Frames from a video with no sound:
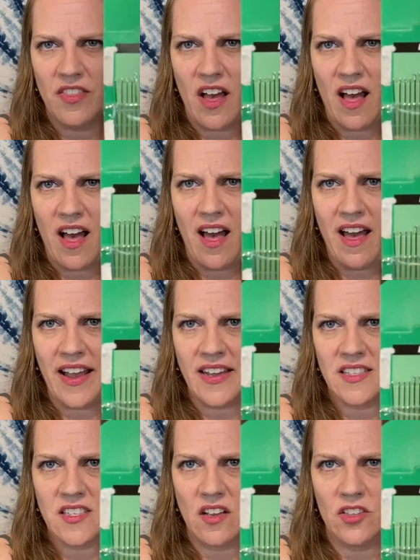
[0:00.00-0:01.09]
the
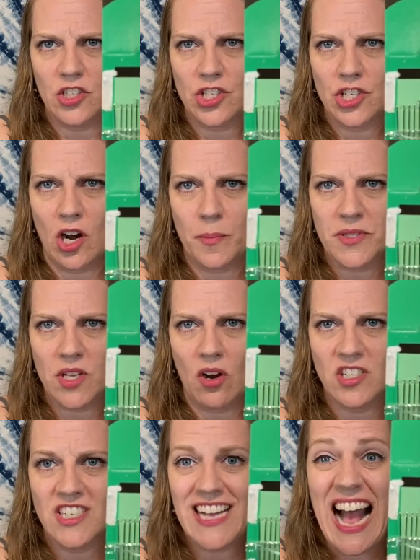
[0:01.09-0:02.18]
eyes on the sharps
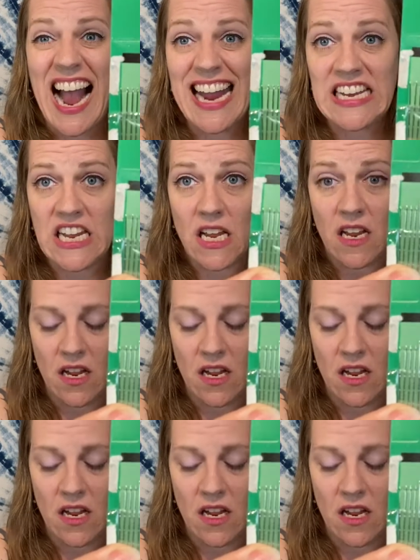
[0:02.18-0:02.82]
are tiny